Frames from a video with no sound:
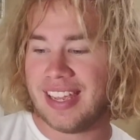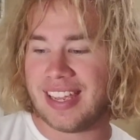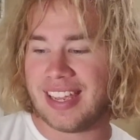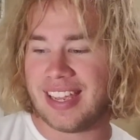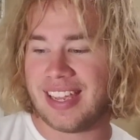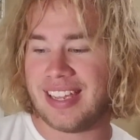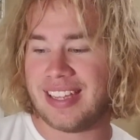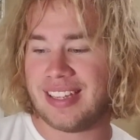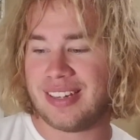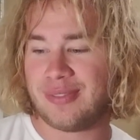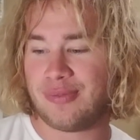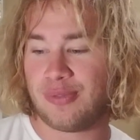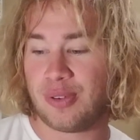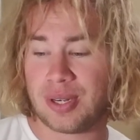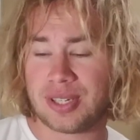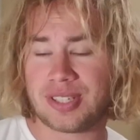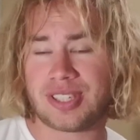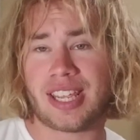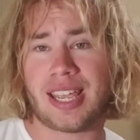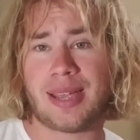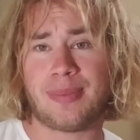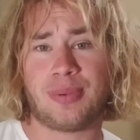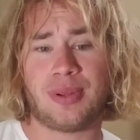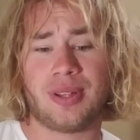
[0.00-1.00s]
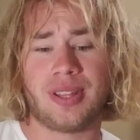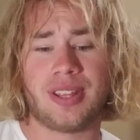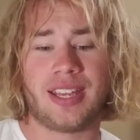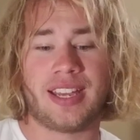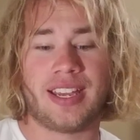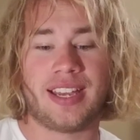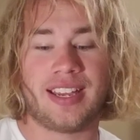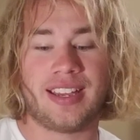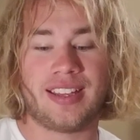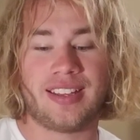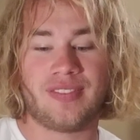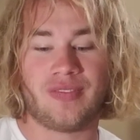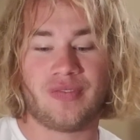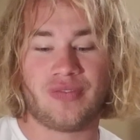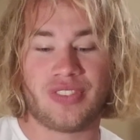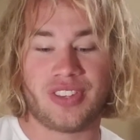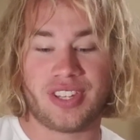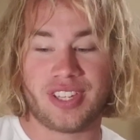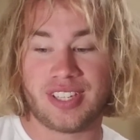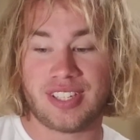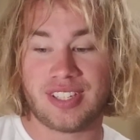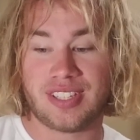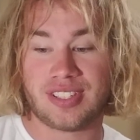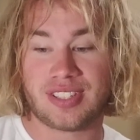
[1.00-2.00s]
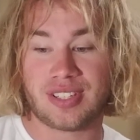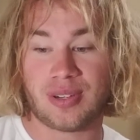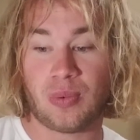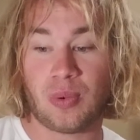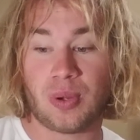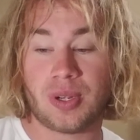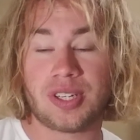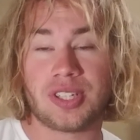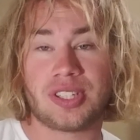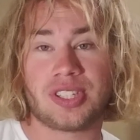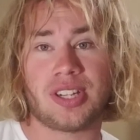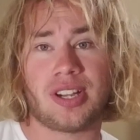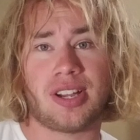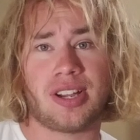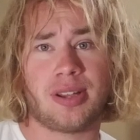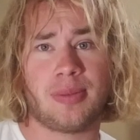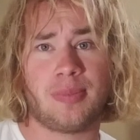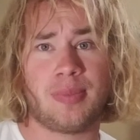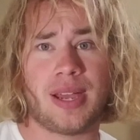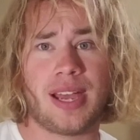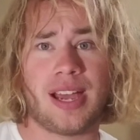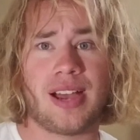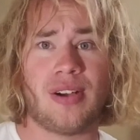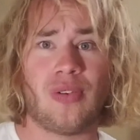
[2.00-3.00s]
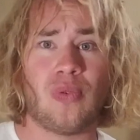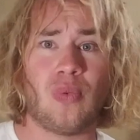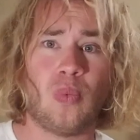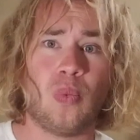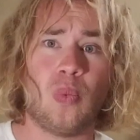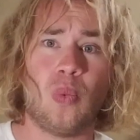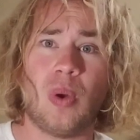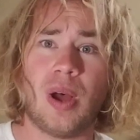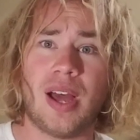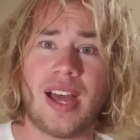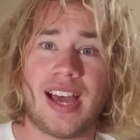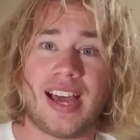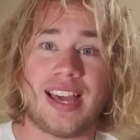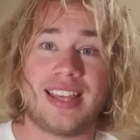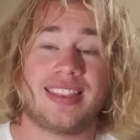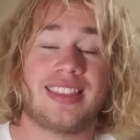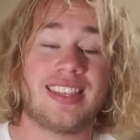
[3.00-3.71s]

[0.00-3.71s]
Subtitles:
And for example of that is I wanted to talk about what I